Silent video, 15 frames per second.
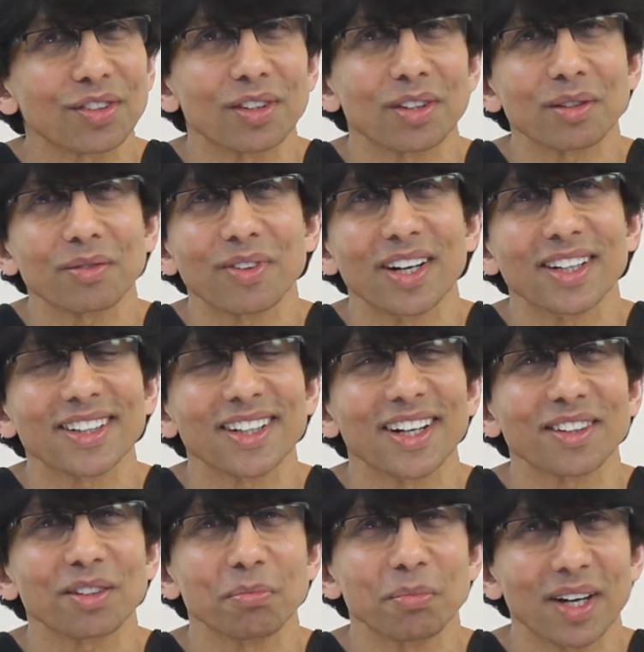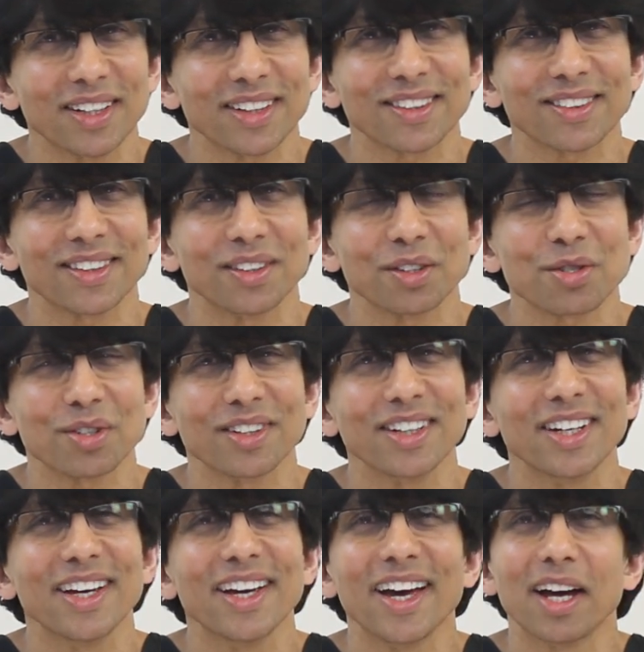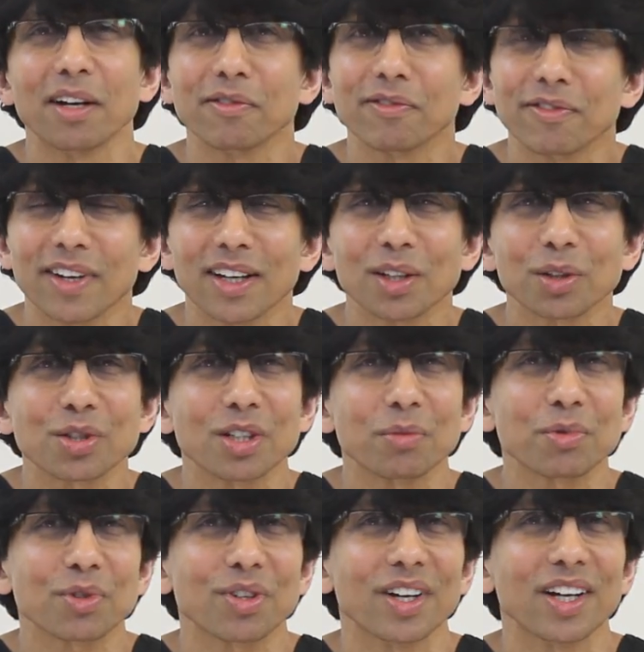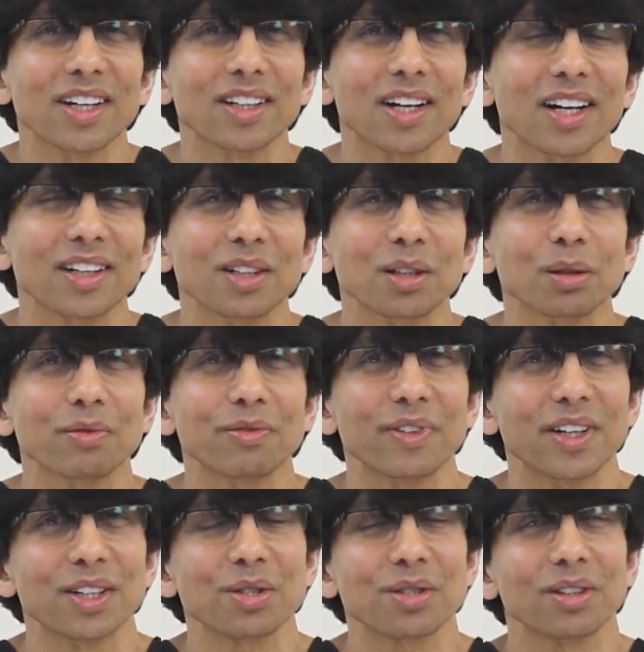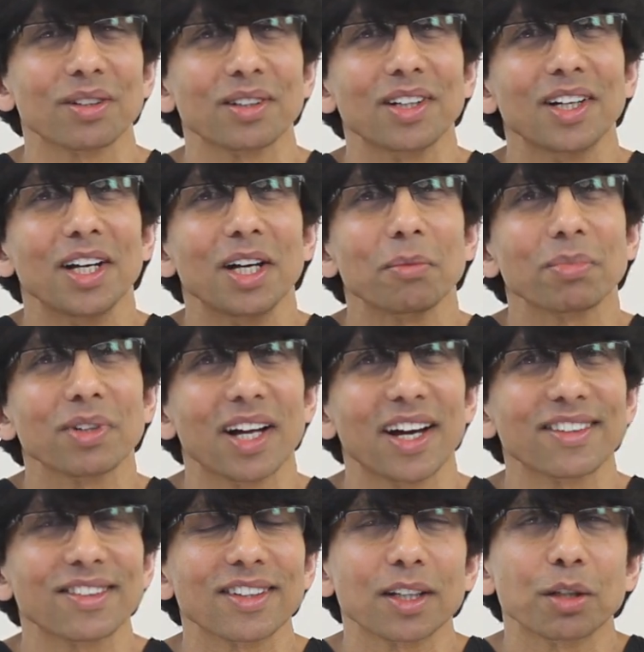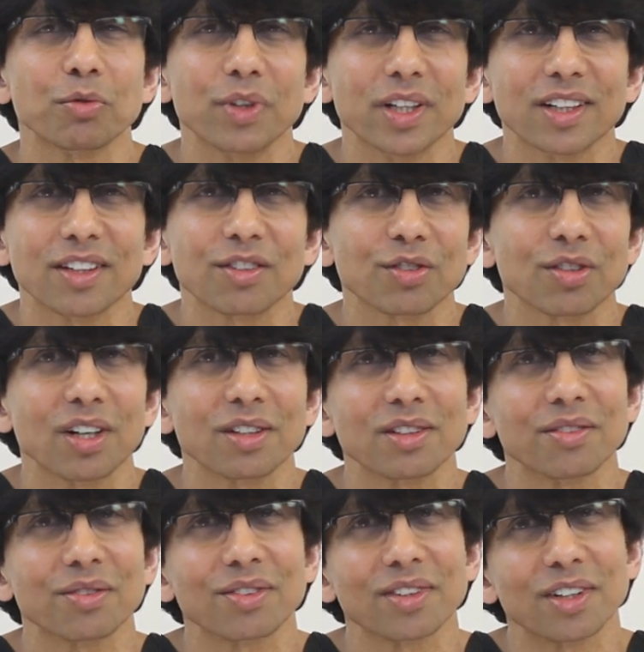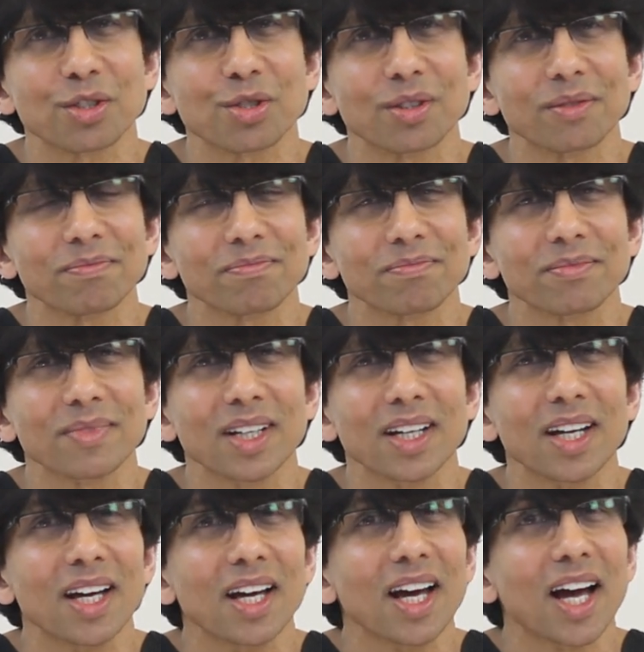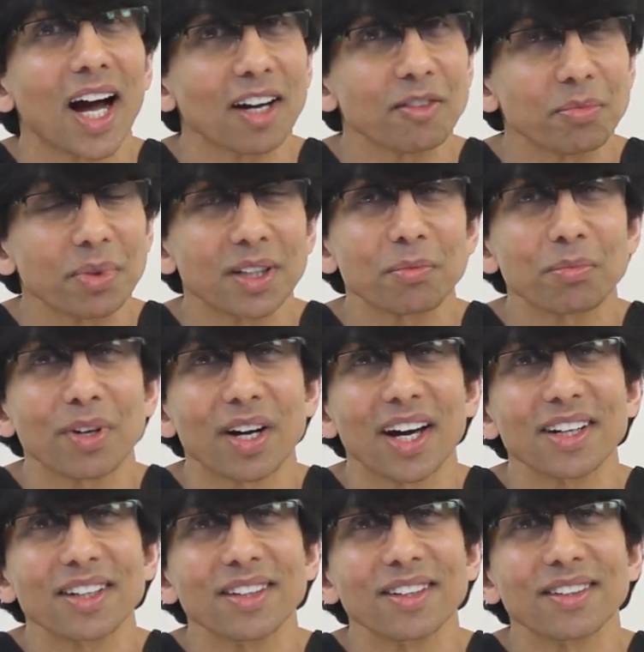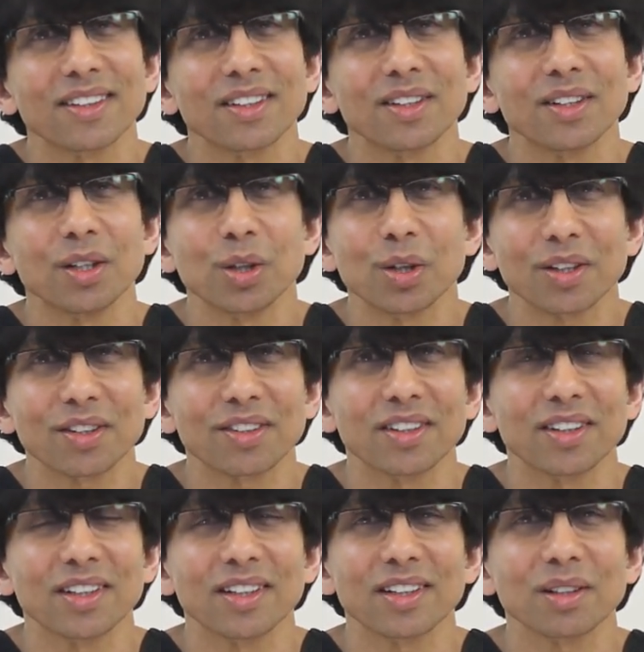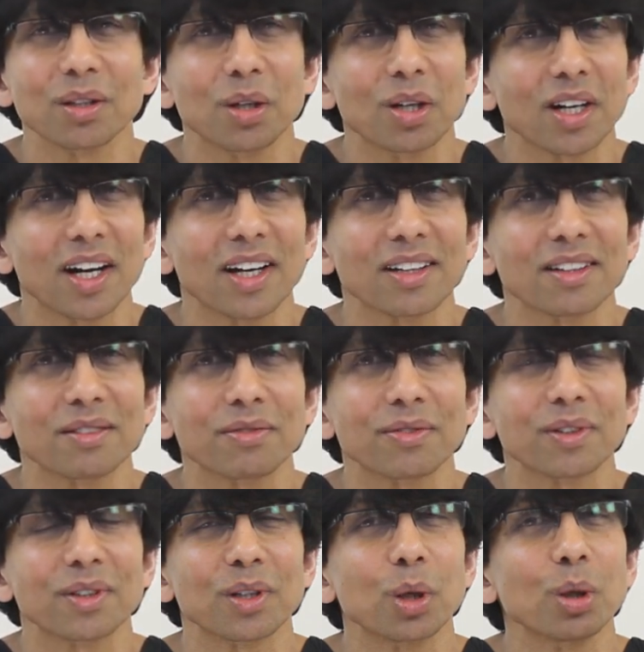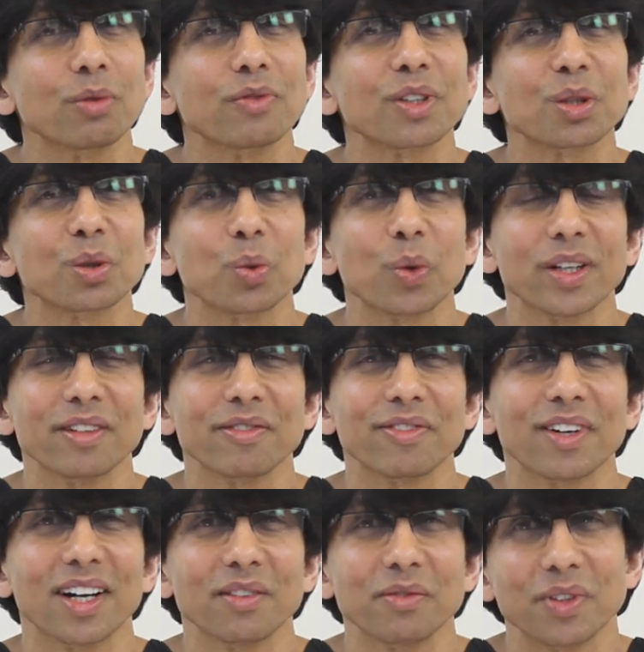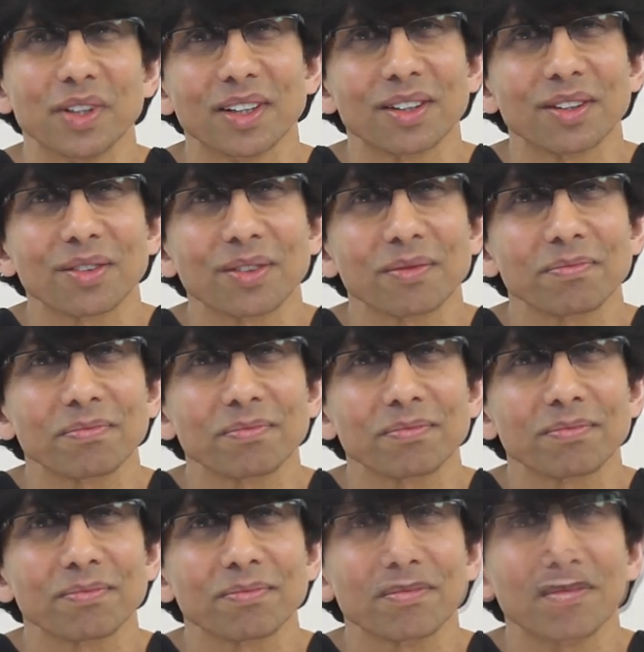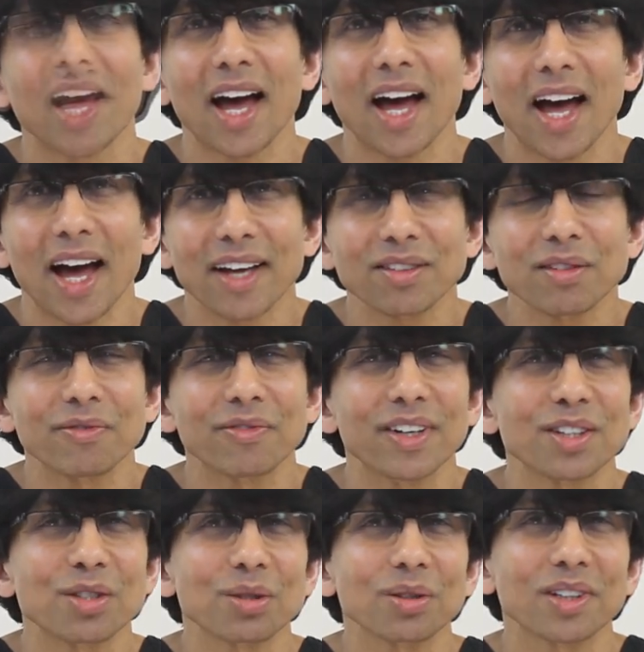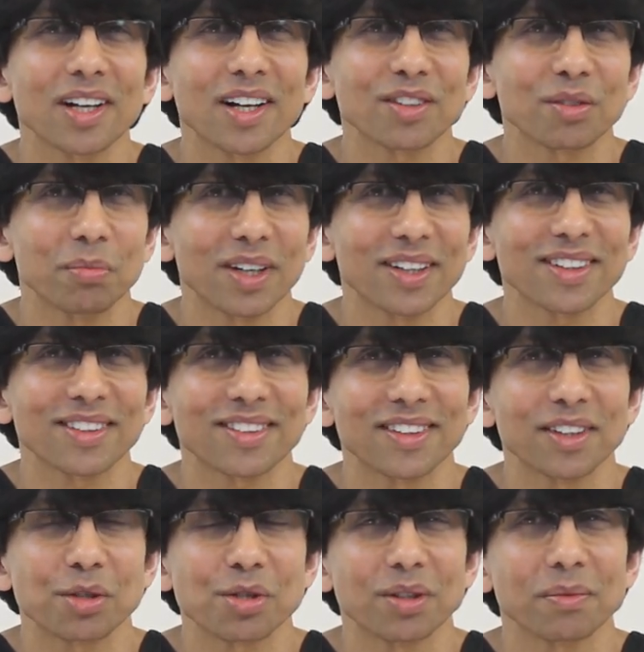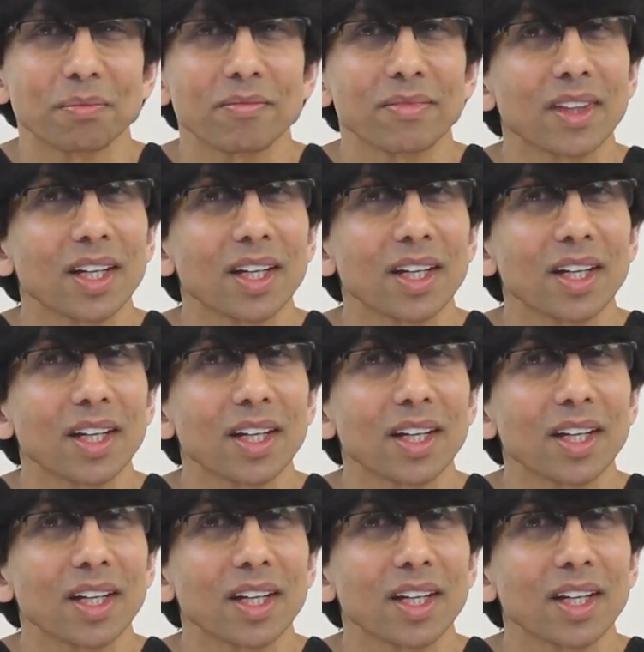certified cosmetic surgeon and fellowship trained oculofacial plastic and reconstructive surgeon. I've been in practice in New York City and Long Island for over 25 years. As a facial cosmetic surgeon,